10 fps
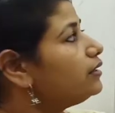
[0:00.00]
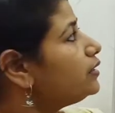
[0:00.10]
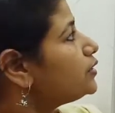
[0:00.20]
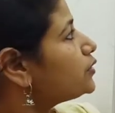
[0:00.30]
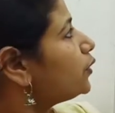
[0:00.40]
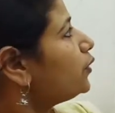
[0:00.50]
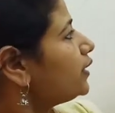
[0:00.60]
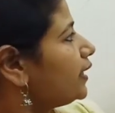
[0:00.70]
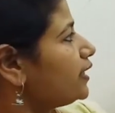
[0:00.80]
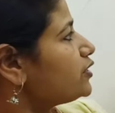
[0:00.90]
So
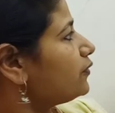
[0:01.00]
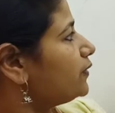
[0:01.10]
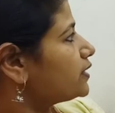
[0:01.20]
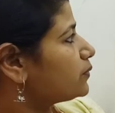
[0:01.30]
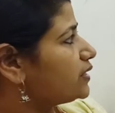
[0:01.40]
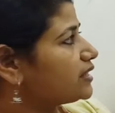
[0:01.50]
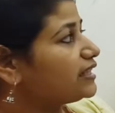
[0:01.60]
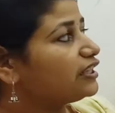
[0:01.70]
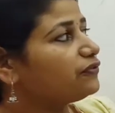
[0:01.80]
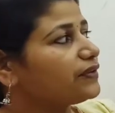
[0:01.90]
here is your first question.
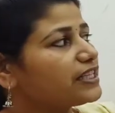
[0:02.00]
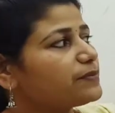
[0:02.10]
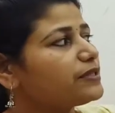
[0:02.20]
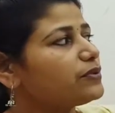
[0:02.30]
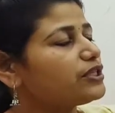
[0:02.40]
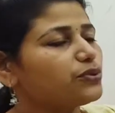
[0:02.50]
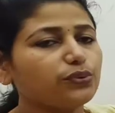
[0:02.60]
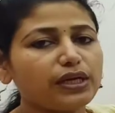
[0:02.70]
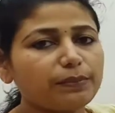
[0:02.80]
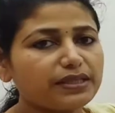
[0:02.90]
The difference between two
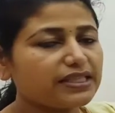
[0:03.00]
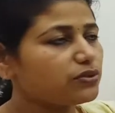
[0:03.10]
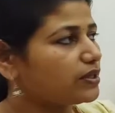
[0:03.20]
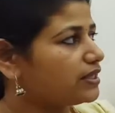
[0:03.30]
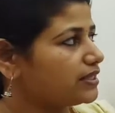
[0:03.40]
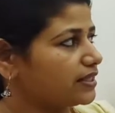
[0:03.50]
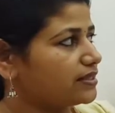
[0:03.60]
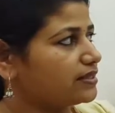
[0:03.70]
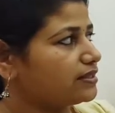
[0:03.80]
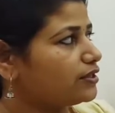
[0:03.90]
numbers is
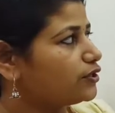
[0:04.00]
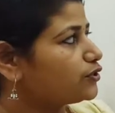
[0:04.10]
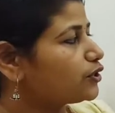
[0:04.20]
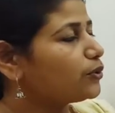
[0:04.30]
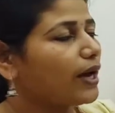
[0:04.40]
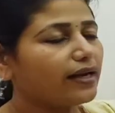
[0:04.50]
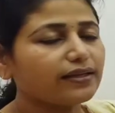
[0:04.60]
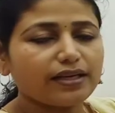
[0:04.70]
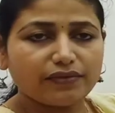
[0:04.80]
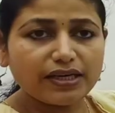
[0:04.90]
26. So you have
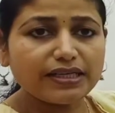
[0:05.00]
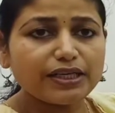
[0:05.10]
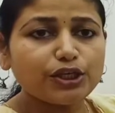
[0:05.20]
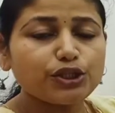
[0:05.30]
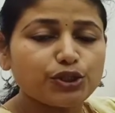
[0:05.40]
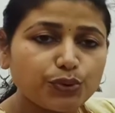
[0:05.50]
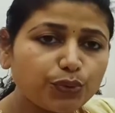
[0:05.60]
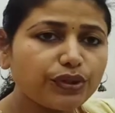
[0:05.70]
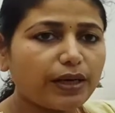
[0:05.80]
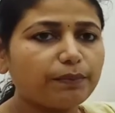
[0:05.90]
given
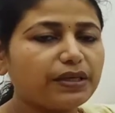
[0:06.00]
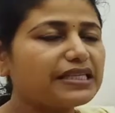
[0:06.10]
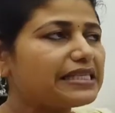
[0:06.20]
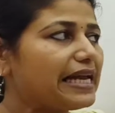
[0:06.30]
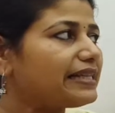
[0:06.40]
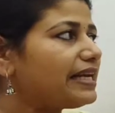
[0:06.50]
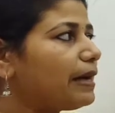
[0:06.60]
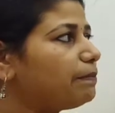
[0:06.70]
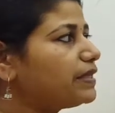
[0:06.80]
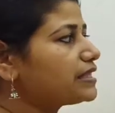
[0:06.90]
two numbers. Let the
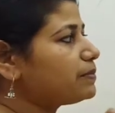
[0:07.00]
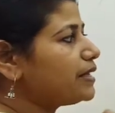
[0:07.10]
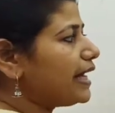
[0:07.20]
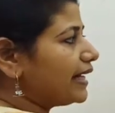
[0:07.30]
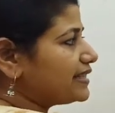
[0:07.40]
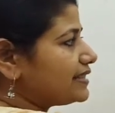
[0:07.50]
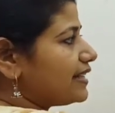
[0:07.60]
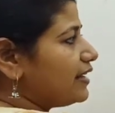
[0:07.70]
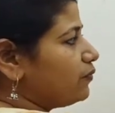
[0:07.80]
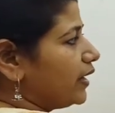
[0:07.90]
numbers be x
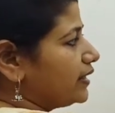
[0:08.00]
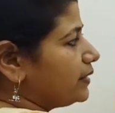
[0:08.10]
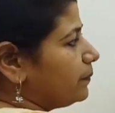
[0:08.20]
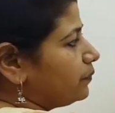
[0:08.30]
and y.